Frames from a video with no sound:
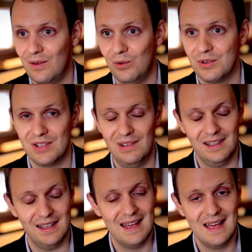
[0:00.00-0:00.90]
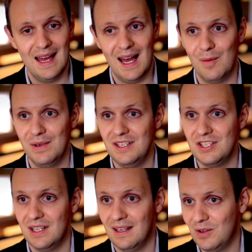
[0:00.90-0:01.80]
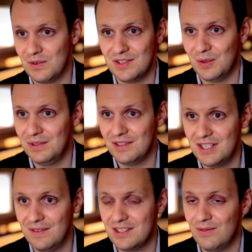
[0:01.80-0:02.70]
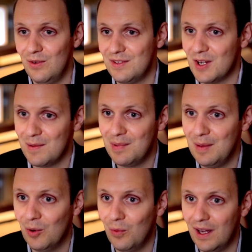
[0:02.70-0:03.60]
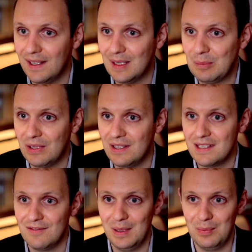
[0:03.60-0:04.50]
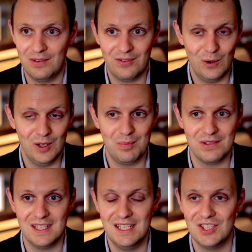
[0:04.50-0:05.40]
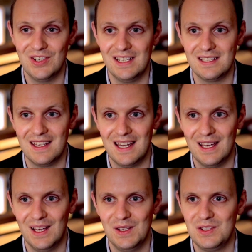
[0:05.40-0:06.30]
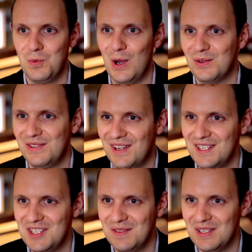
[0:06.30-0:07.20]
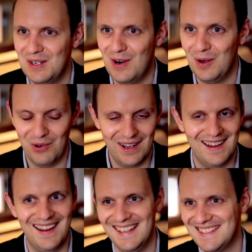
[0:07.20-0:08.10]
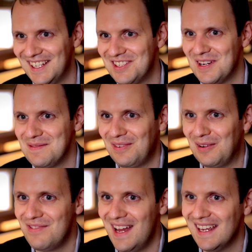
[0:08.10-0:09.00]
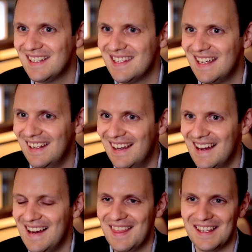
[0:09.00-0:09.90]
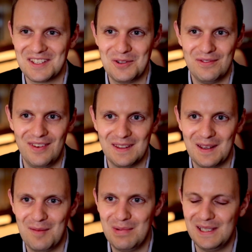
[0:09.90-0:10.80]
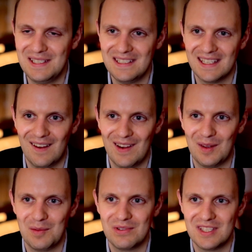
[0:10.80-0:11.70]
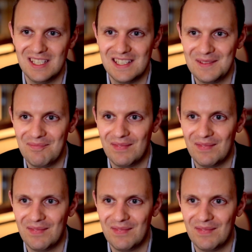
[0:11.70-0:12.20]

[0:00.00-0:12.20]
Also look at how many consequent shifts of overtime are people working, because if people are following a procedure and it's their 12th night shift in a row, I exaggerate for effect, then that's going to affect their ability to carry out the procedure.